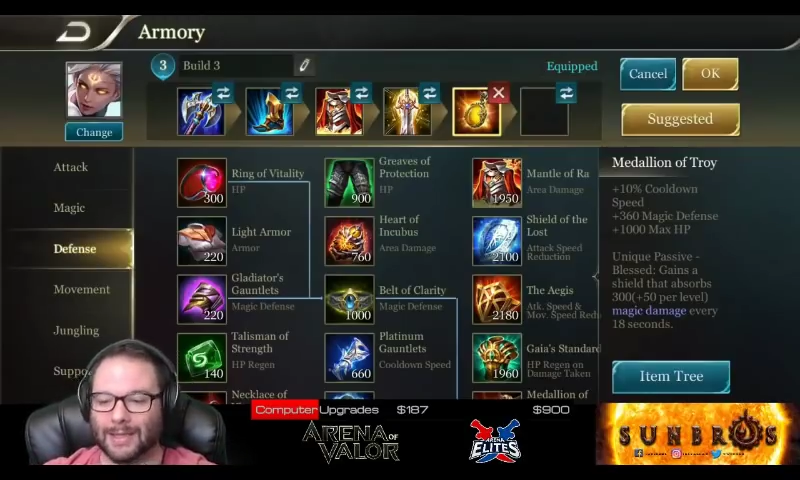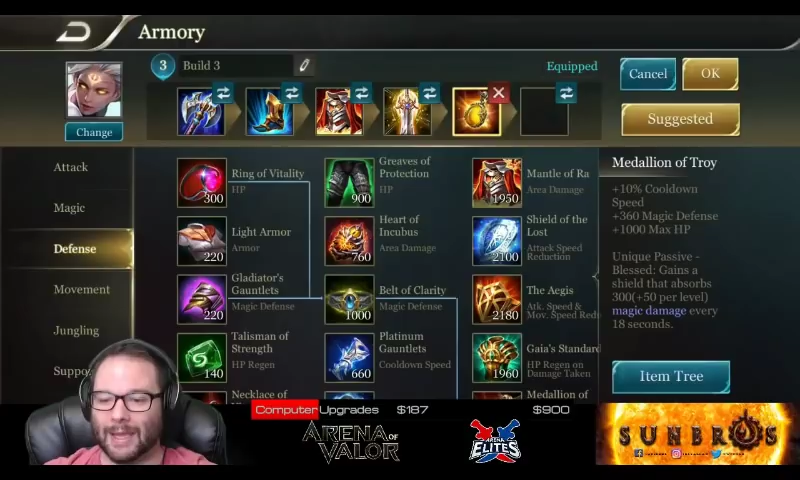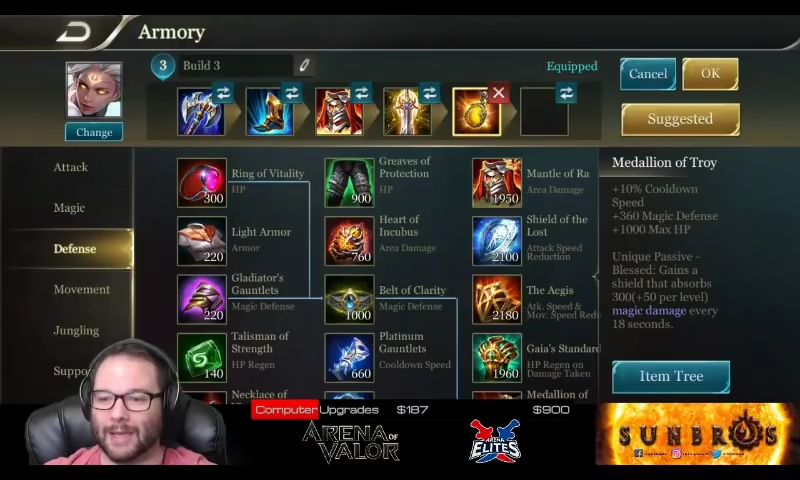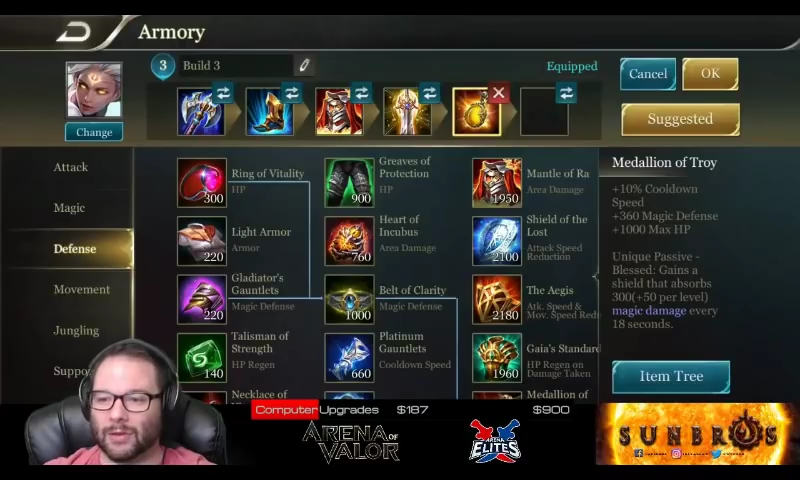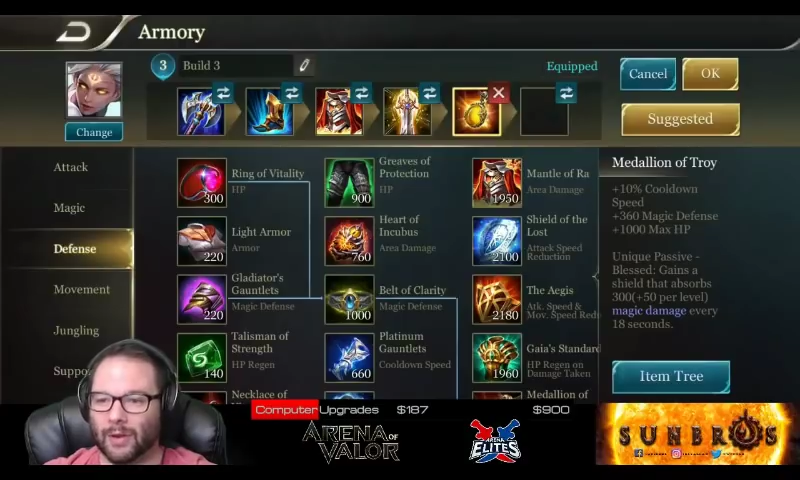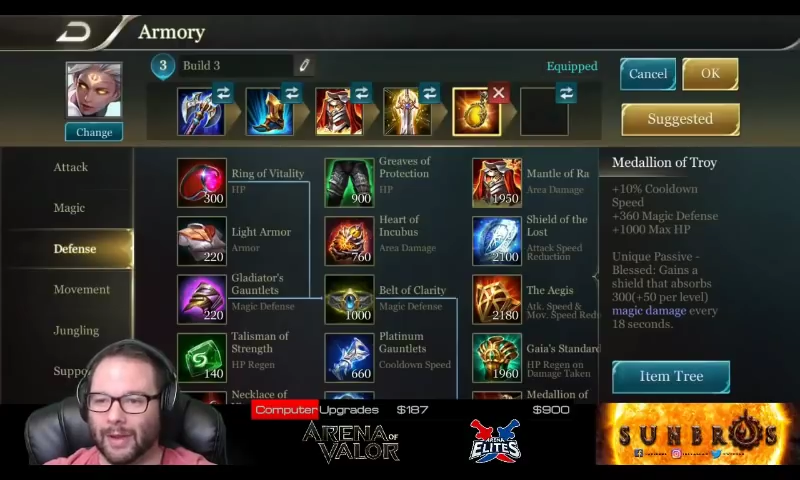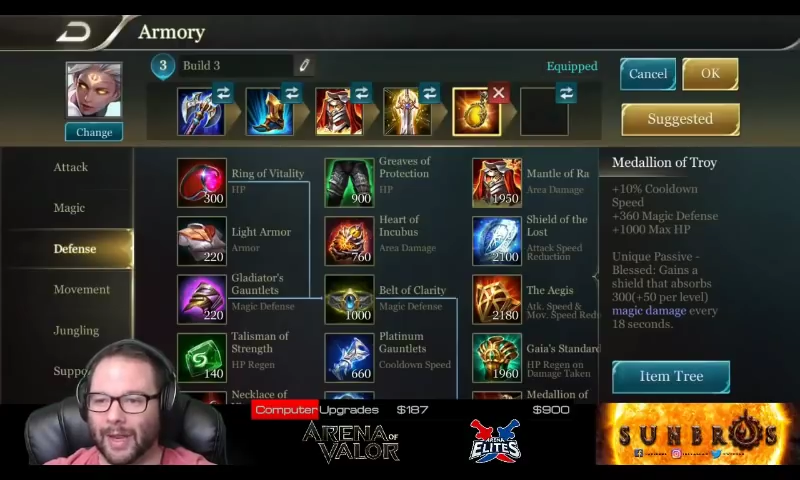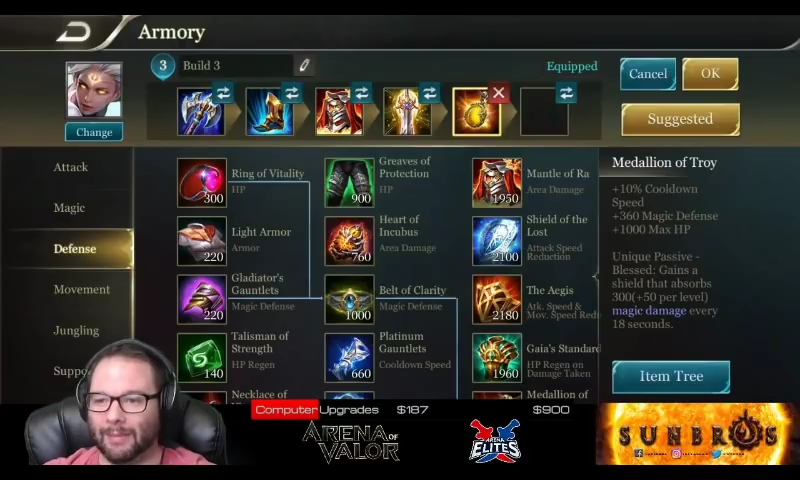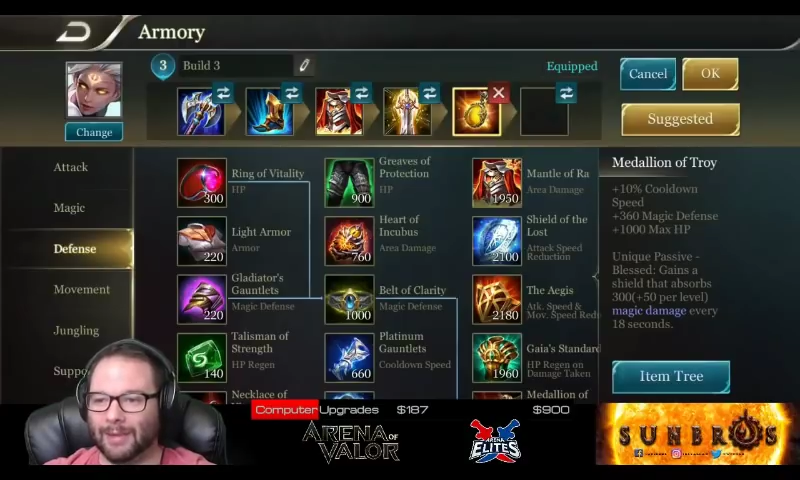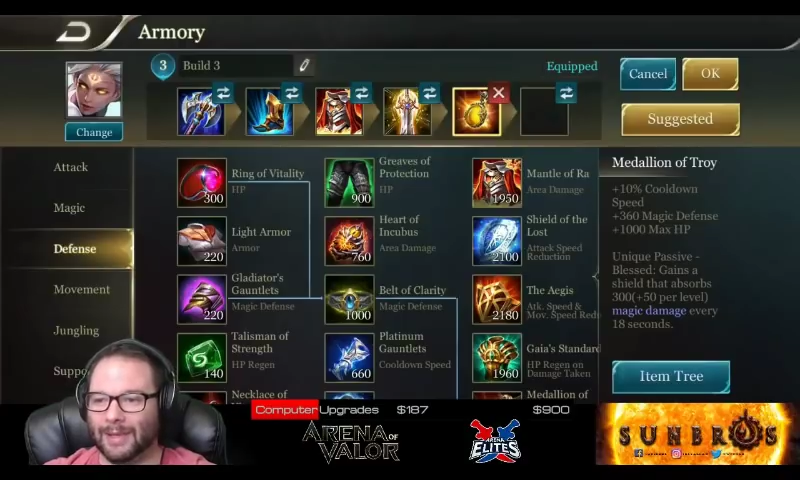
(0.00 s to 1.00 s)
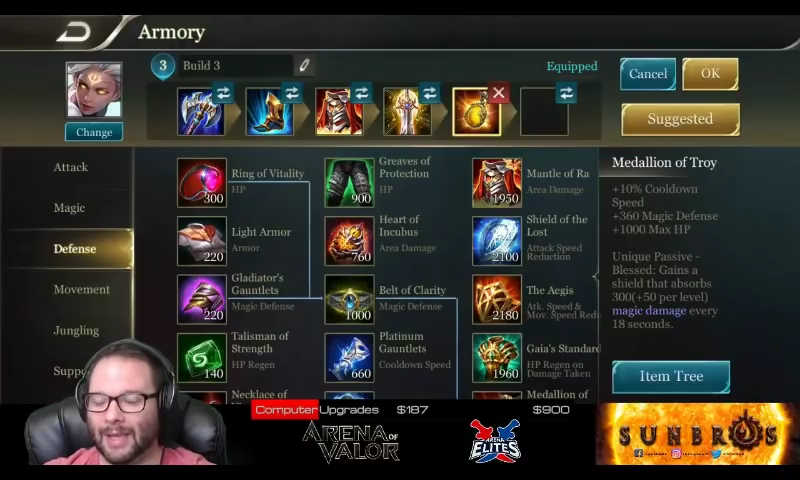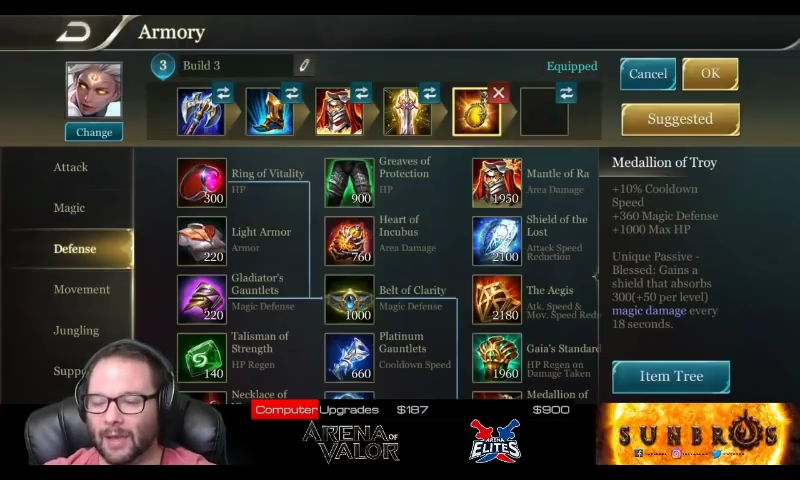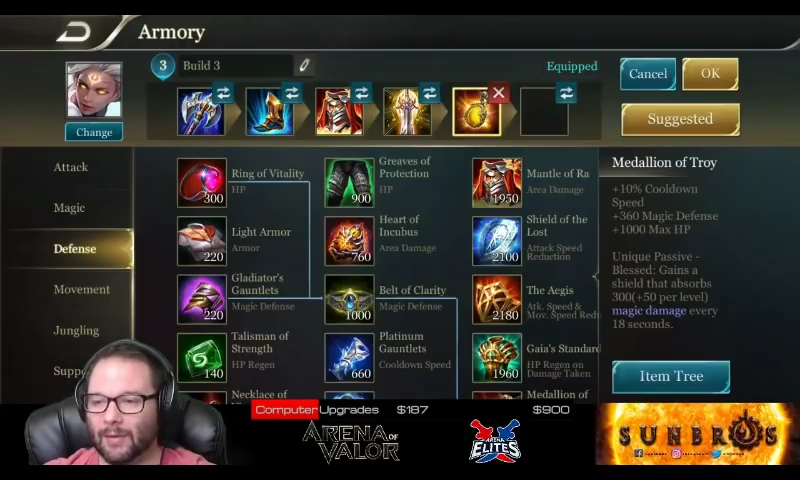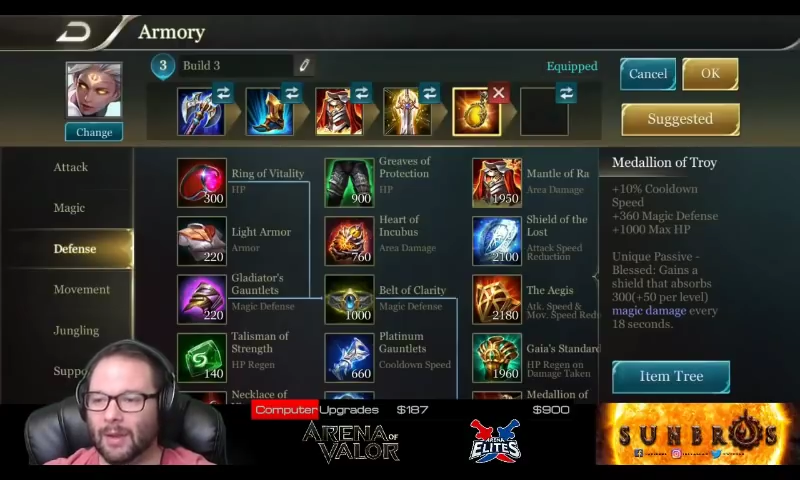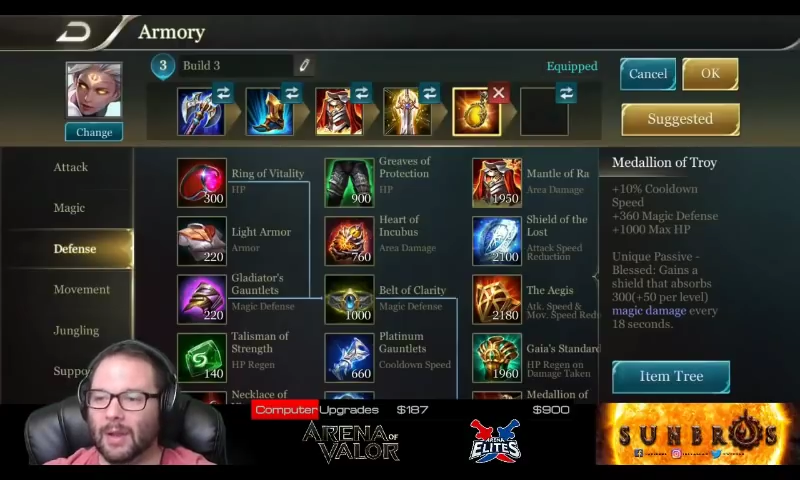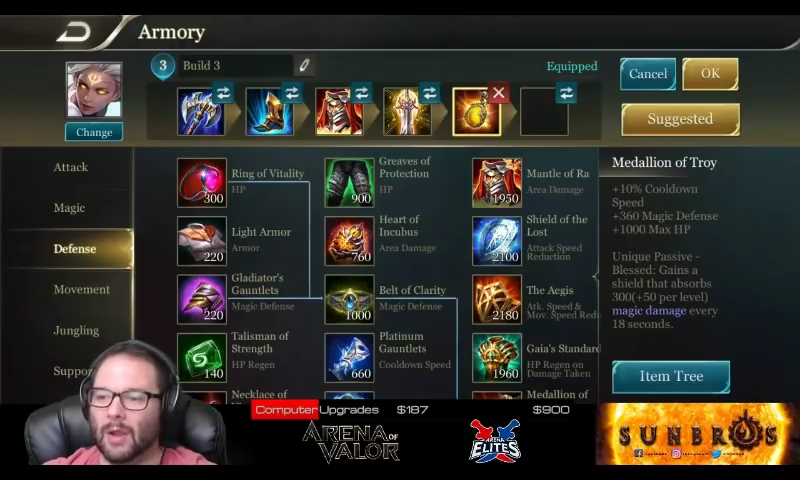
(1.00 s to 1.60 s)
that can target Emily down